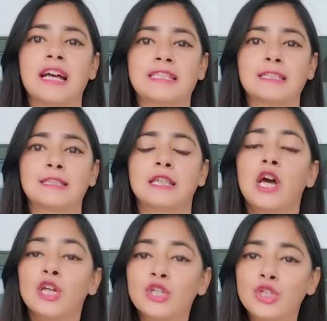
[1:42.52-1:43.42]
gases
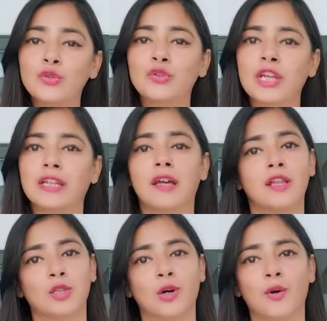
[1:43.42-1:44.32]
during
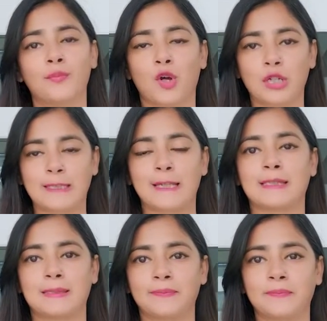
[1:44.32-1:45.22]
the process.